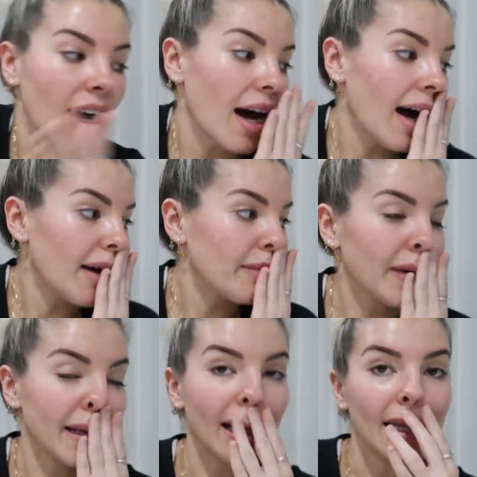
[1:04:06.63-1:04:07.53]
Um,
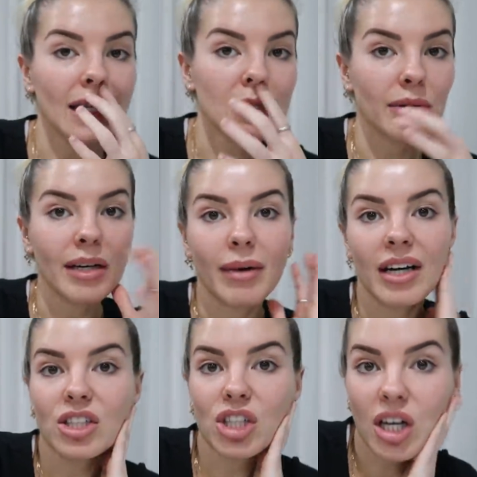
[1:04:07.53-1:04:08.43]
but yeah, that's pretty
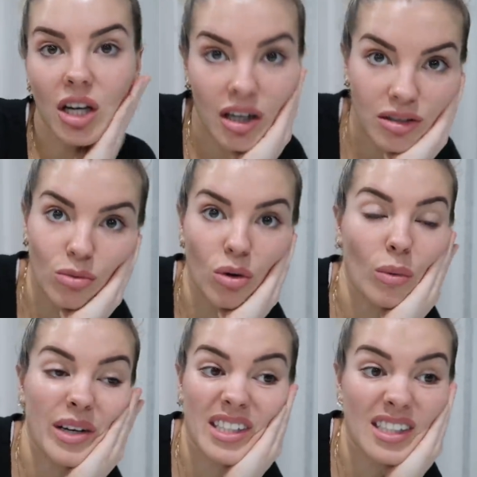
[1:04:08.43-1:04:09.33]
much
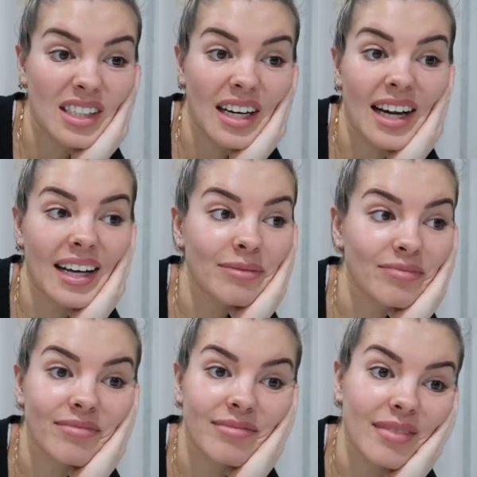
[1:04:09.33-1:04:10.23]
what we did
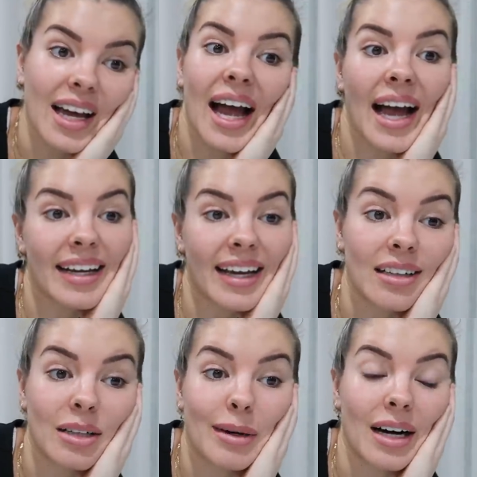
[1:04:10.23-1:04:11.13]
today. Ate
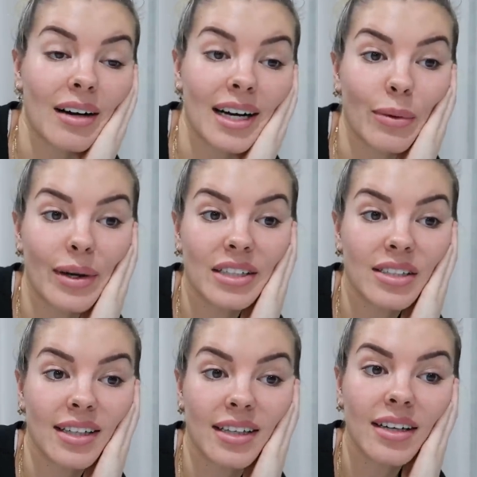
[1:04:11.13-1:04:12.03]
calamari, went
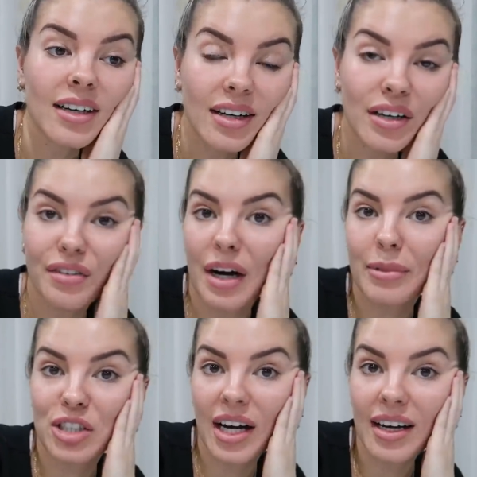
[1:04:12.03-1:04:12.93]
to
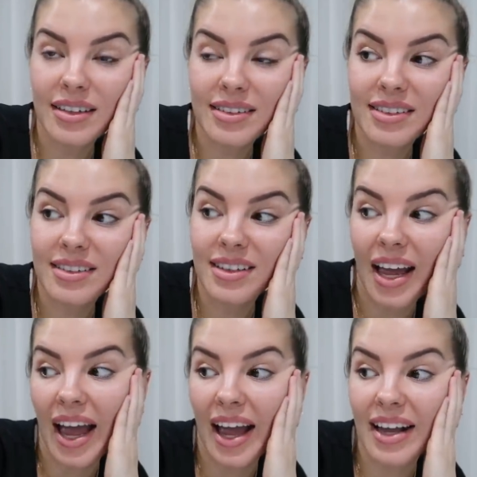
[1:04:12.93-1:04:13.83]
Farmer Jack's
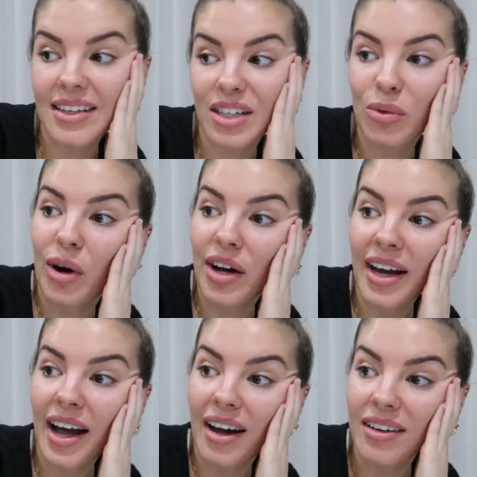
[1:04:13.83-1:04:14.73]
and did a
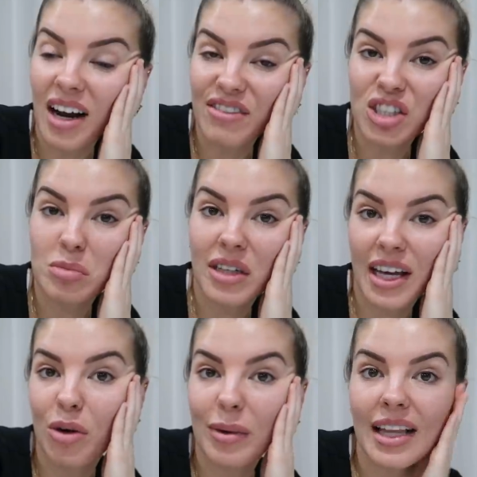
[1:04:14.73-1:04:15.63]
workout. And I've just been
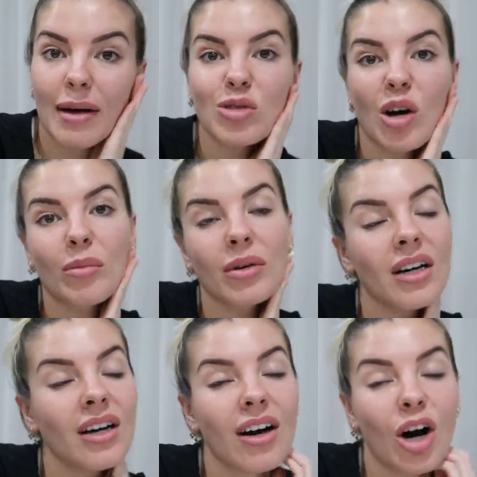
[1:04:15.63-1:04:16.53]
like on my laptop,
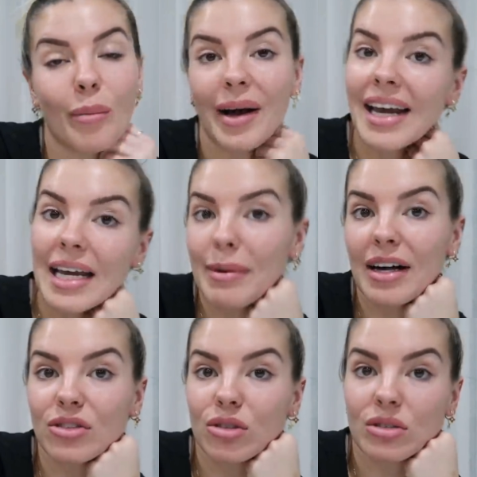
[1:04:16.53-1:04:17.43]
on my
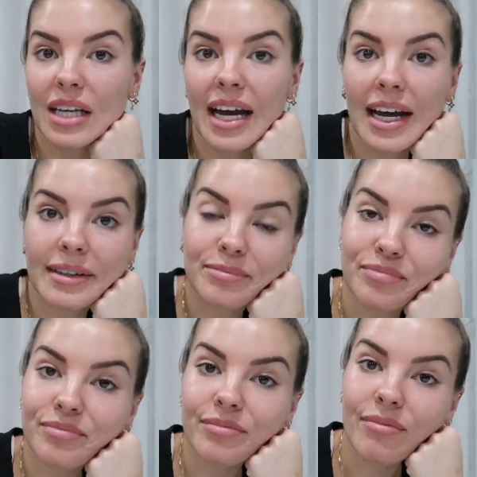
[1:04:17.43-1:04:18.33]
emails all
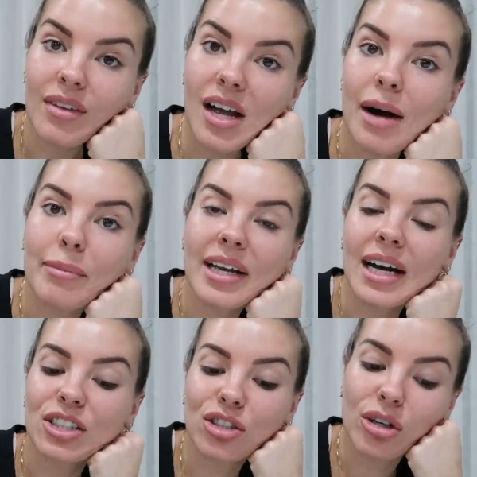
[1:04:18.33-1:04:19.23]
day. Um, but yeah,
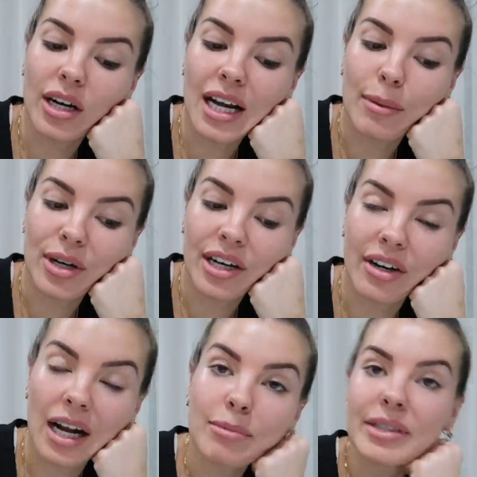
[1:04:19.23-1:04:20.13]
I just thought I'd come on here
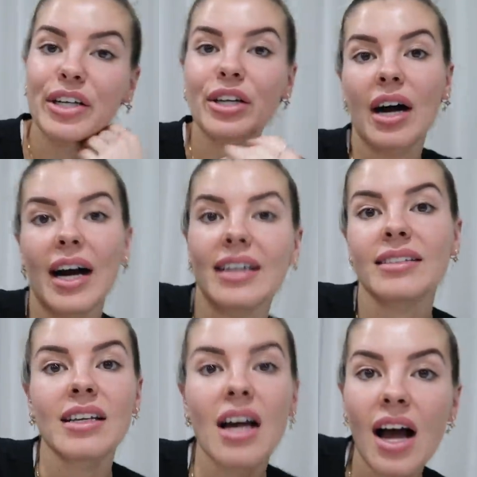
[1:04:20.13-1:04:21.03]
and update you guys.
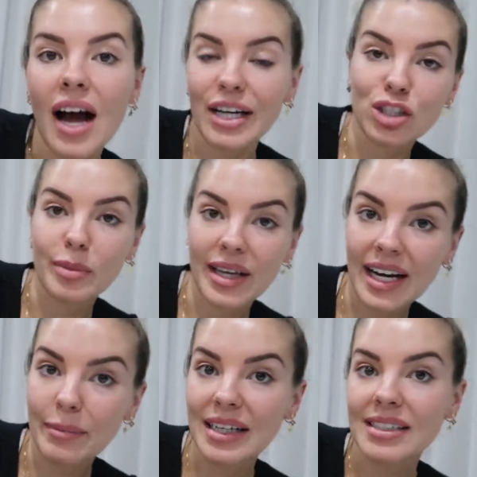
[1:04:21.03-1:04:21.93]
I should be
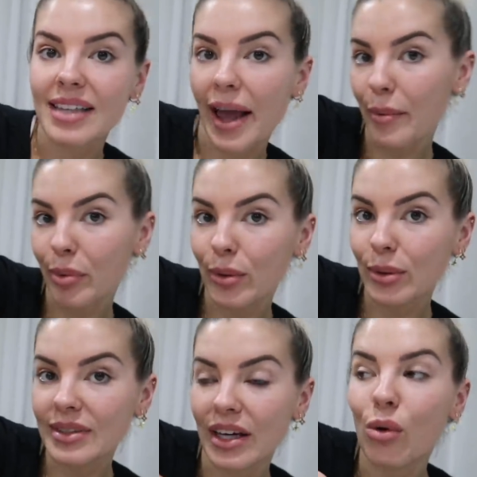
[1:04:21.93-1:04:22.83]
getting my
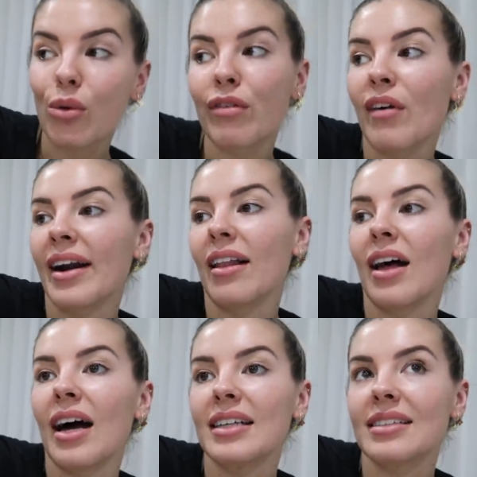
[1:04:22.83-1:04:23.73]
samples. They're all
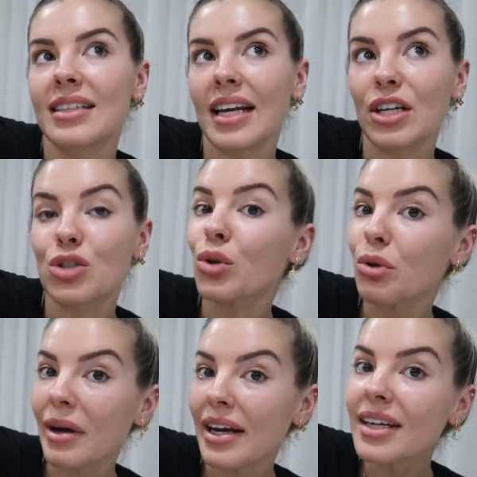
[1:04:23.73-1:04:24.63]
finalized in
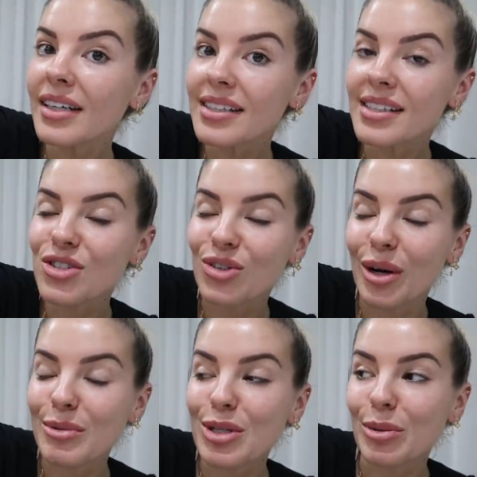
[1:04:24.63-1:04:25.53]
two weeks. So
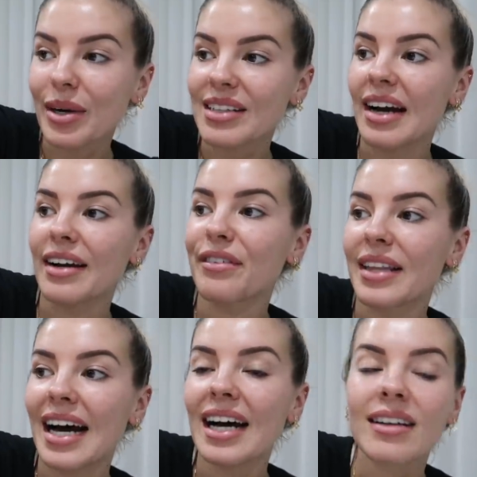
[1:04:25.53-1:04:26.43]
I'm super excited for
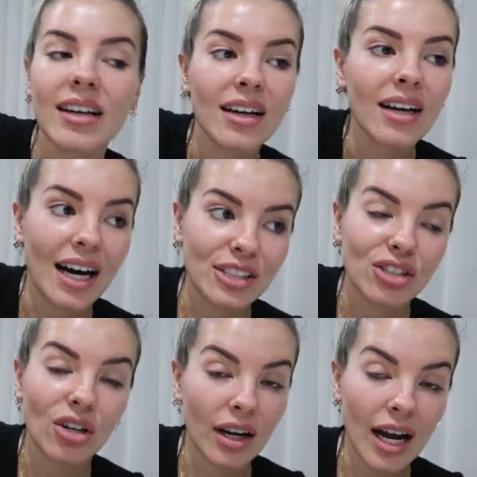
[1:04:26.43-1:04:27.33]
that. I
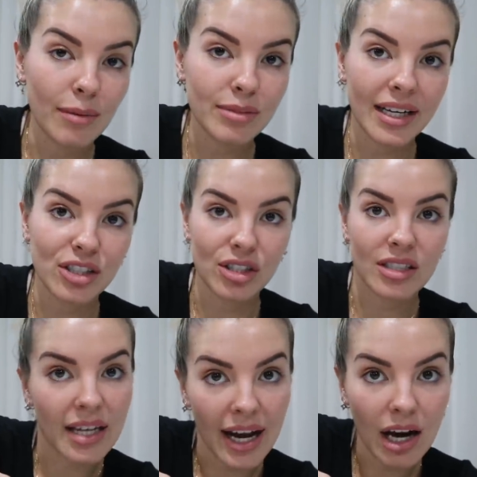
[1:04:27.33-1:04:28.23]
just got an update
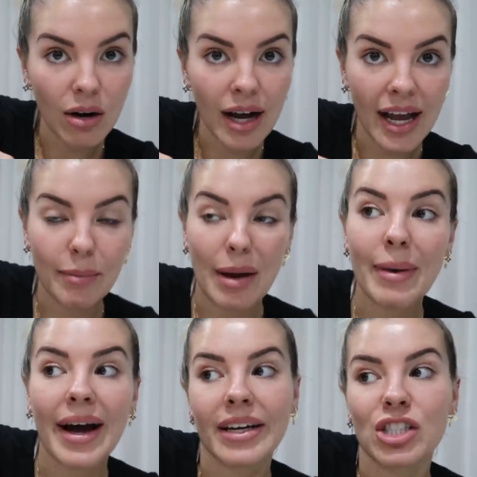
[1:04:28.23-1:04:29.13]
just now and my
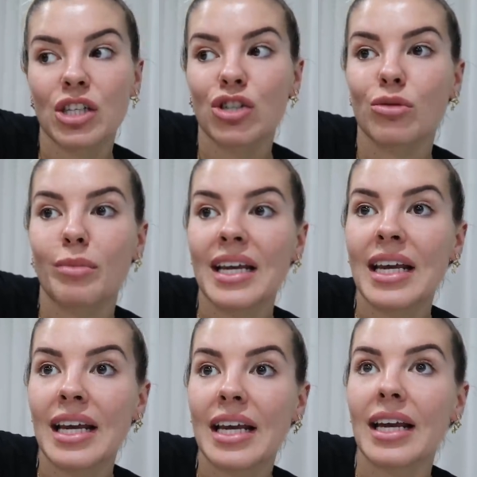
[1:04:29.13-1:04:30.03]
packaging should be
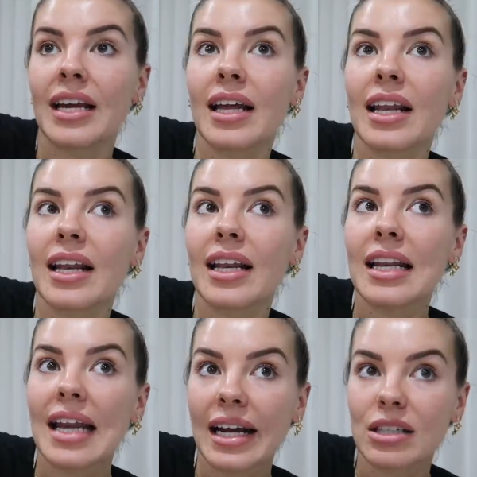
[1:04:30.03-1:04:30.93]
here
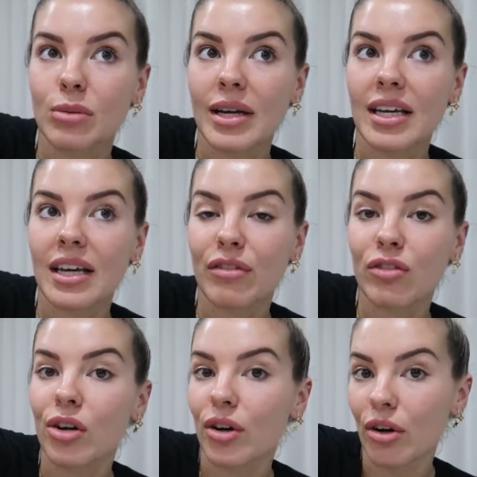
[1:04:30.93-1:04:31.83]
next week, if
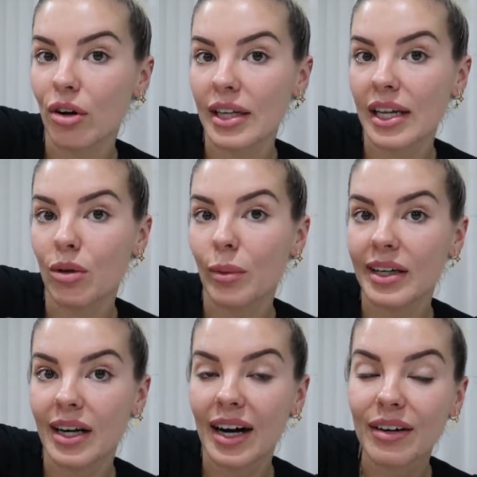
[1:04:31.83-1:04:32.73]
not early the
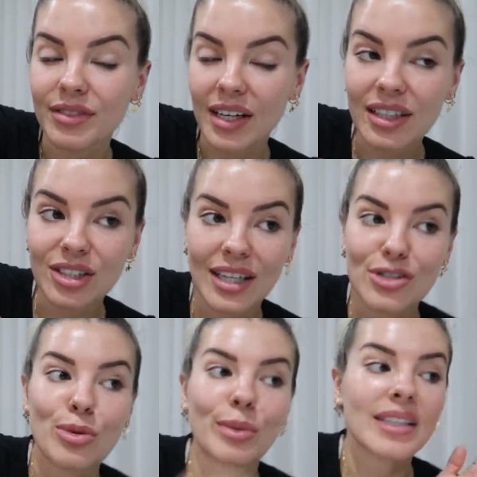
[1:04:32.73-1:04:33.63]
week after. So
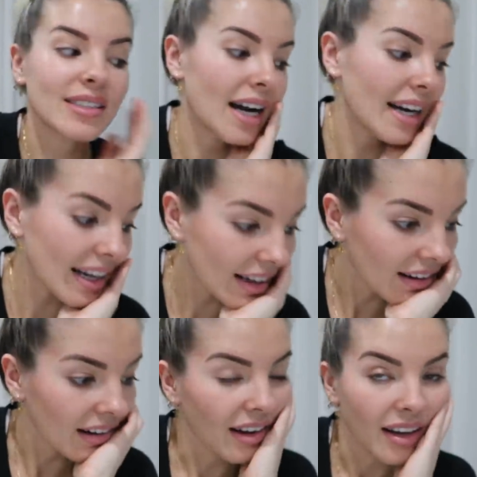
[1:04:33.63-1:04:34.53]
that's super exciting.